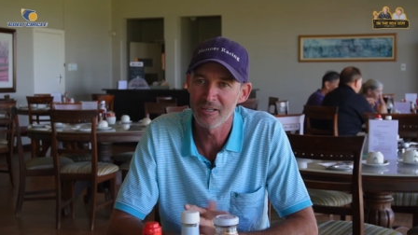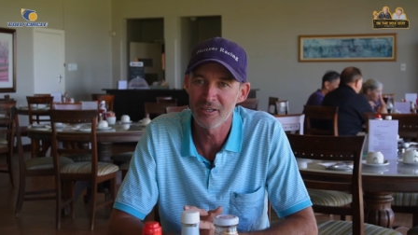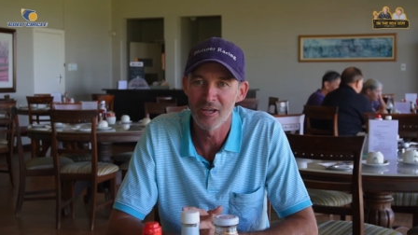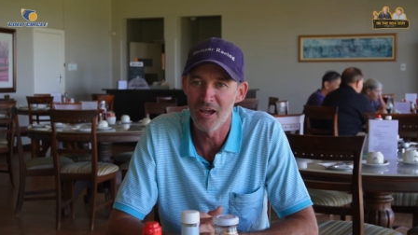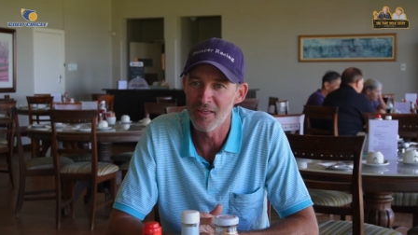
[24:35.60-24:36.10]

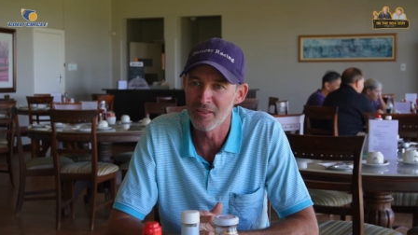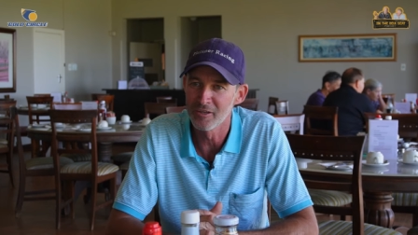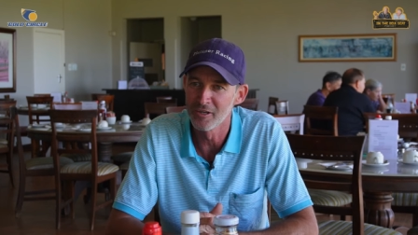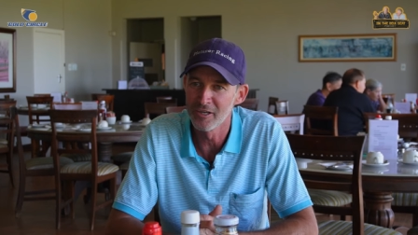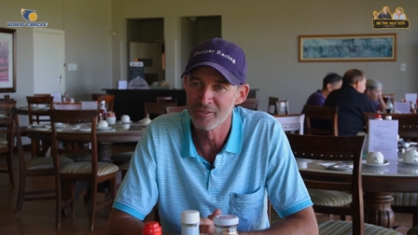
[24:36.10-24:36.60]
don't know how the
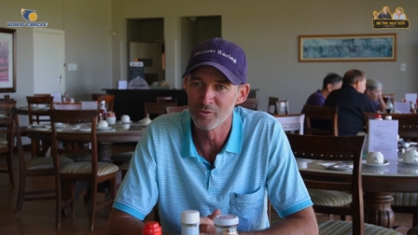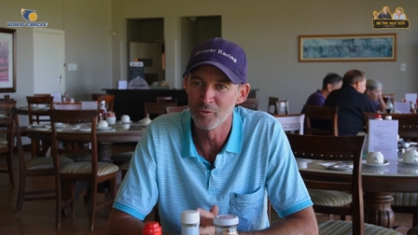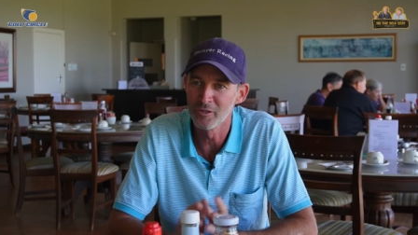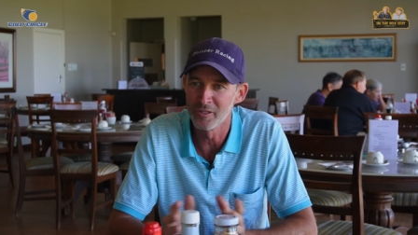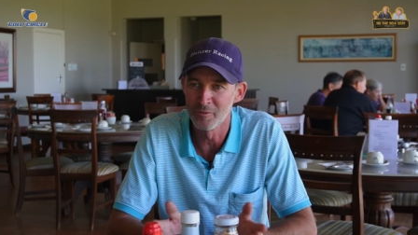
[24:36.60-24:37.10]
correct
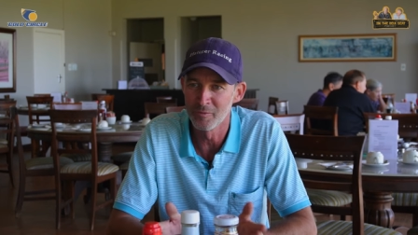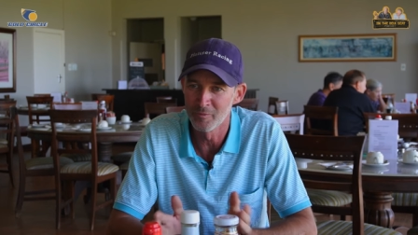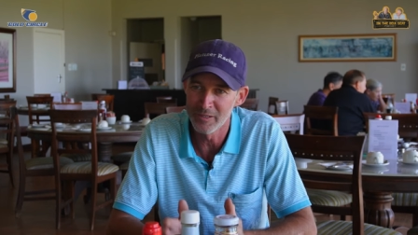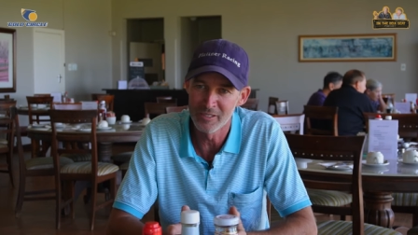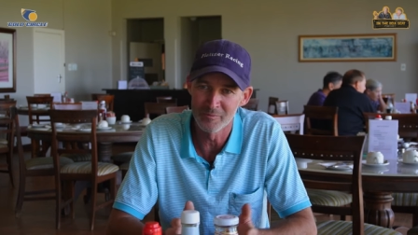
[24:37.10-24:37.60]
order
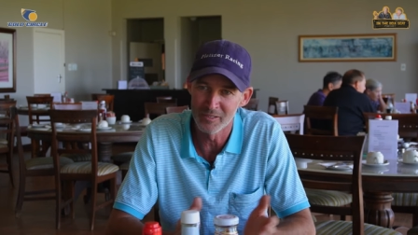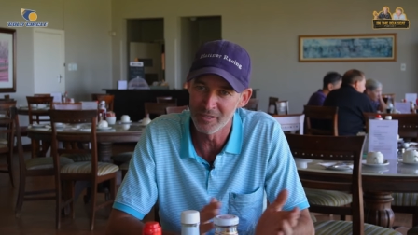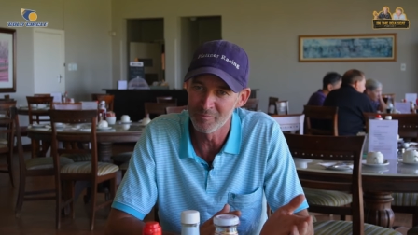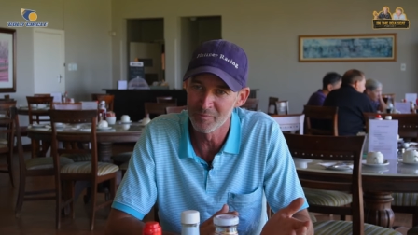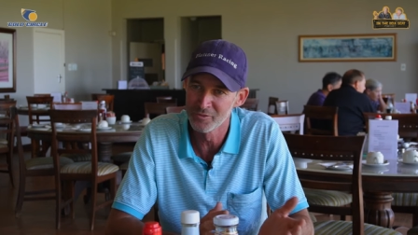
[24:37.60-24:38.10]
went, but
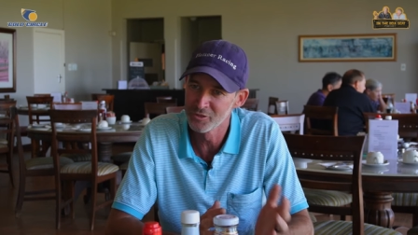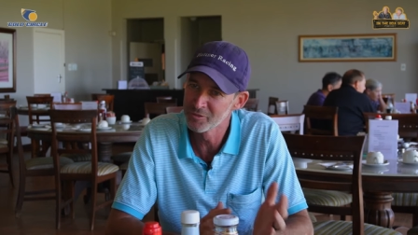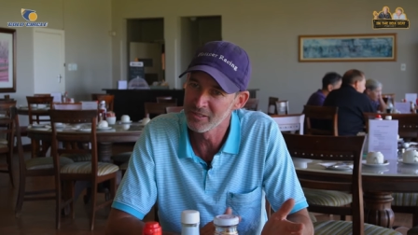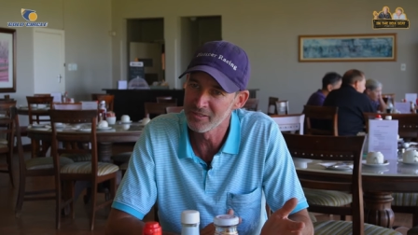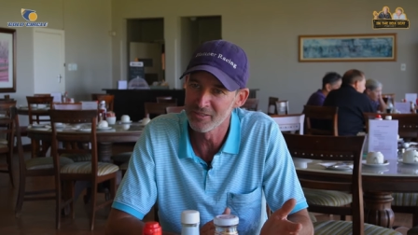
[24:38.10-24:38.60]
I
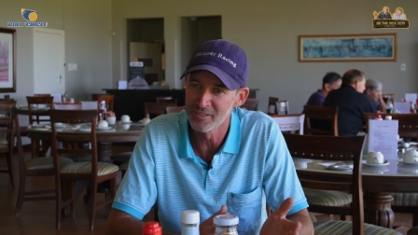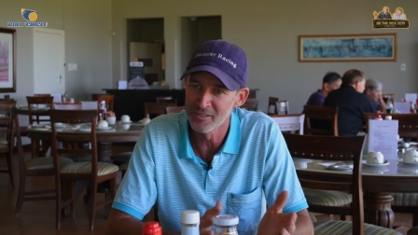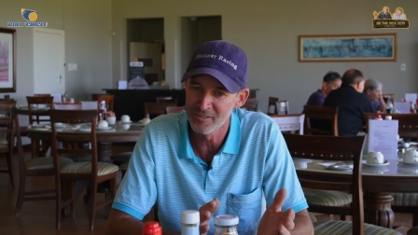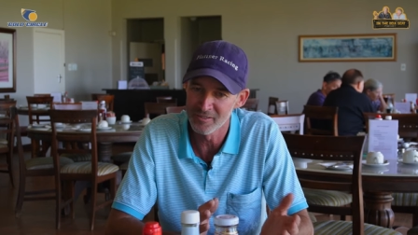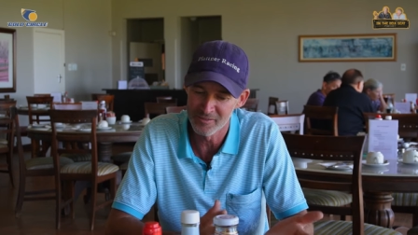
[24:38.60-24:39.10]
presume that
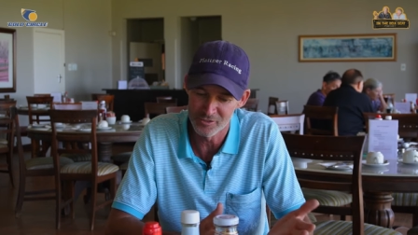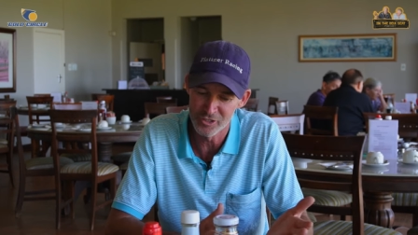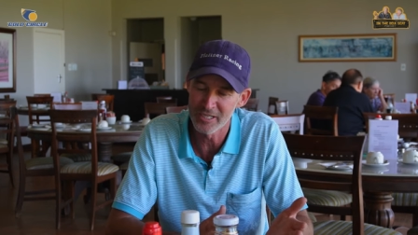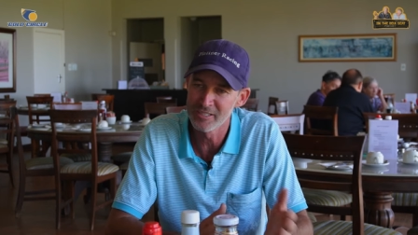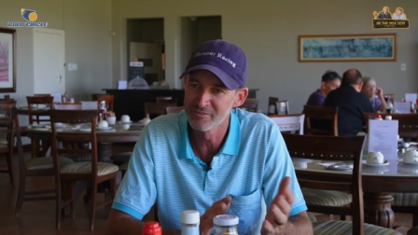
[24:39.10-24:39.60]
the, the,
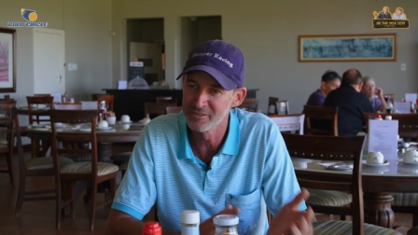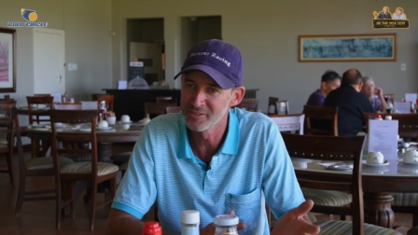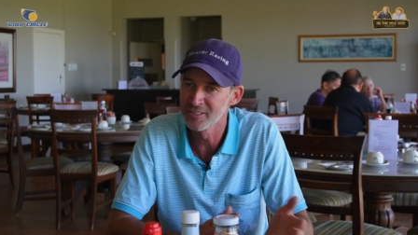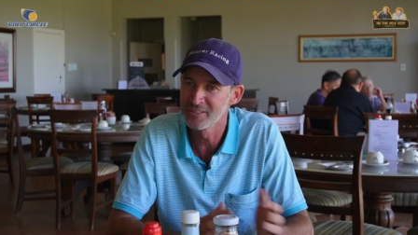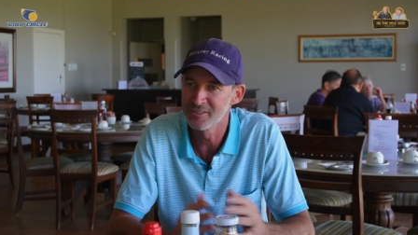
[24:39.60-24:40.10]
training
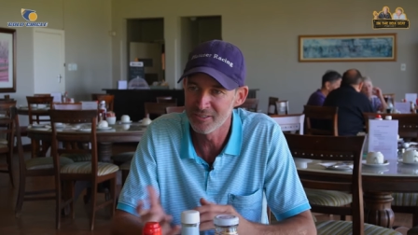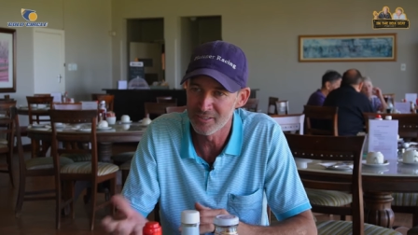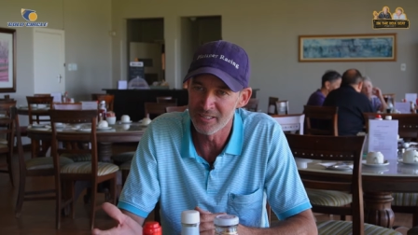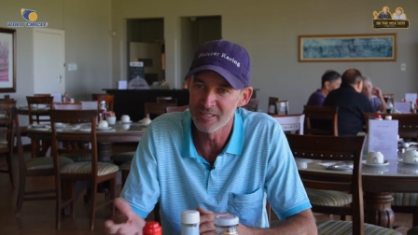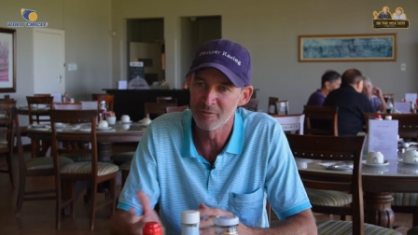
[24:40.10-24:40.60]
facilities,
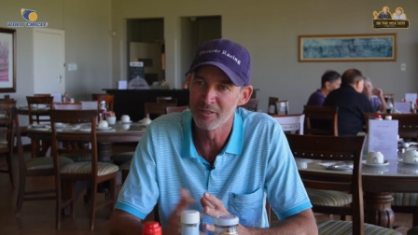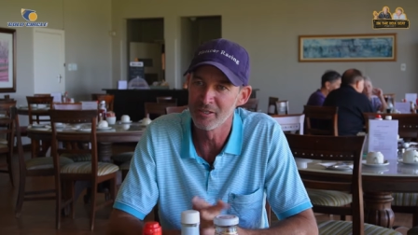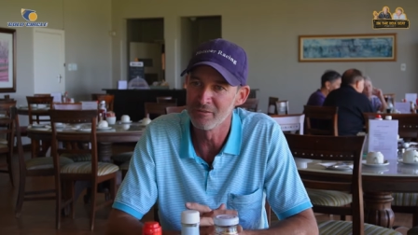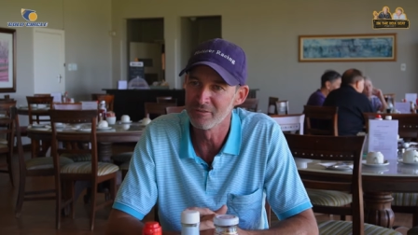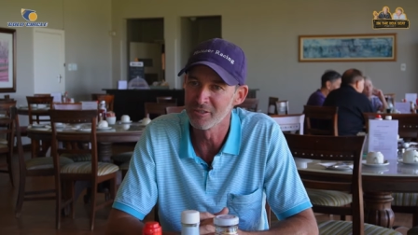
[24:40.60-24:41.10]
and then it went
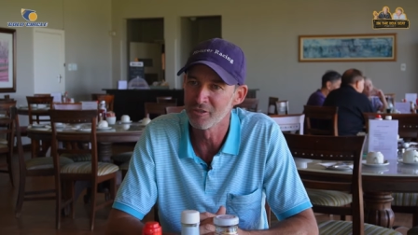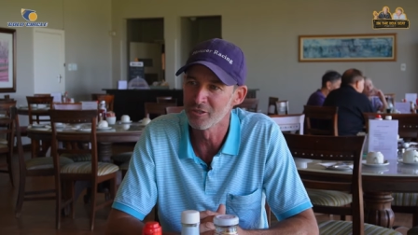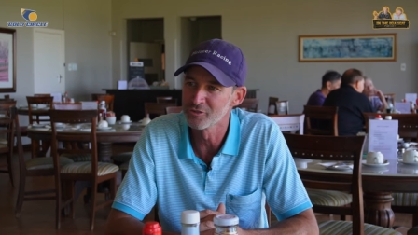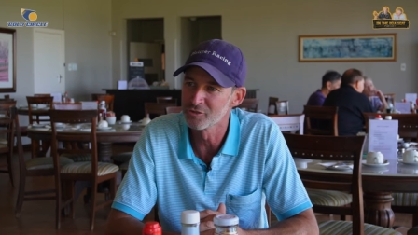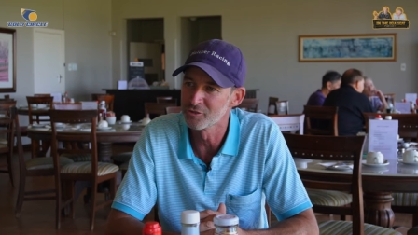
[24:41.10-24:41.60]
over
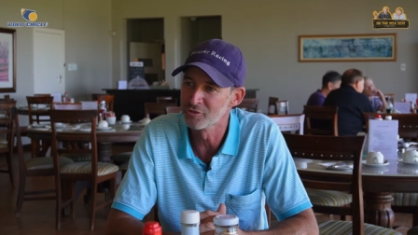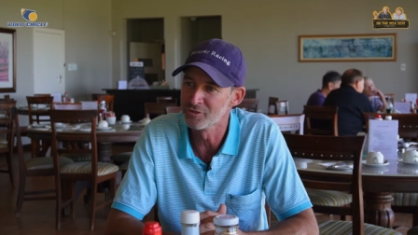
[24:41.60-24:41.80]
across to